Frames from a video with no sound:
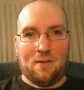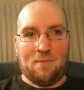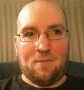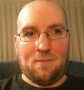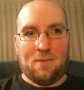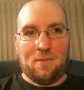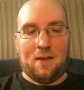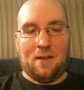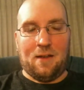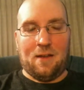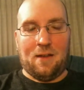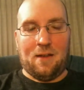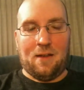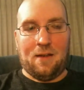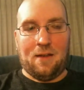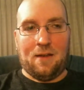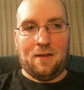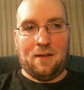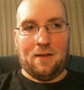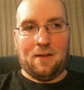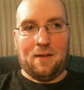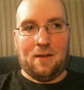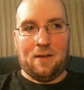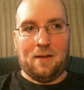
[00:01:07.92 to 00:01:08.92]

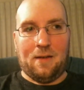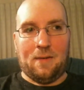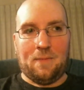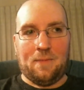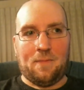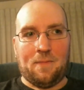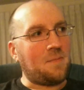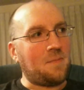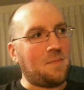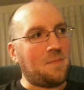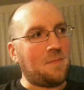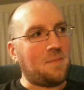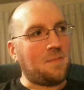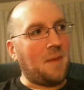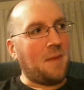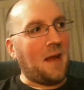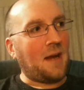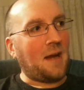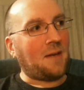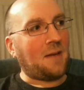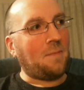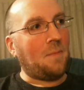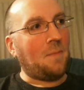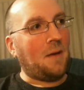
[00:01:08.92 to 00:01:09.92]
and
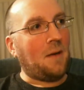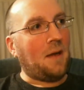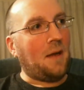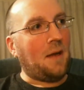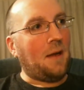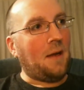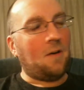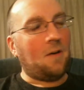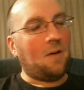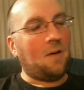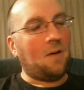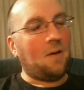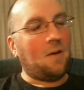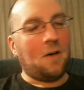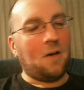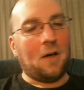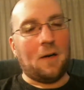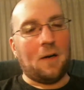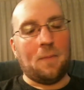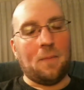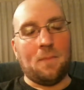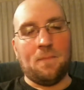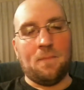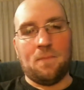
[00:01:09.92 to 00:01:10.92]
smacked my
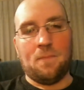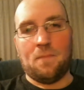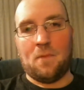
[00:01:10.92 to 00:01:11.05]
arm